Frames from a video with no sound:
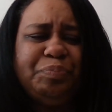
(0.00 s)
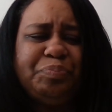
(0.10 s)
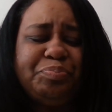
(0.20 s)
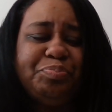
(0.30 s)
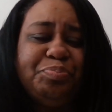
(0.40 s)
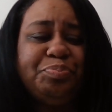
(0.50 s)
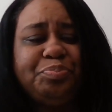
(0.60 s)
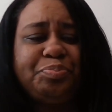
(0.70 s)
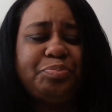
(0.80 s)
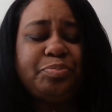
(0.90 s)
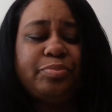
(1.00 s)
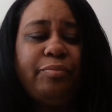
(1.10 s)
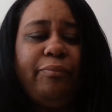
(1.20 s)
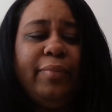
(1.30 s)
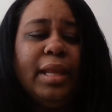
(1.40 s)

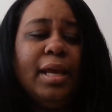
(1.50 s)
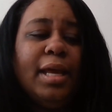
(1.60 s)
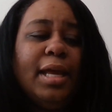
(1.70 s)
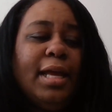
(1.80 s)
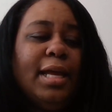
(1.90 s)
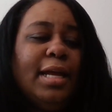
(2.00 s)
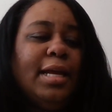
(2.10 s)
[no speech]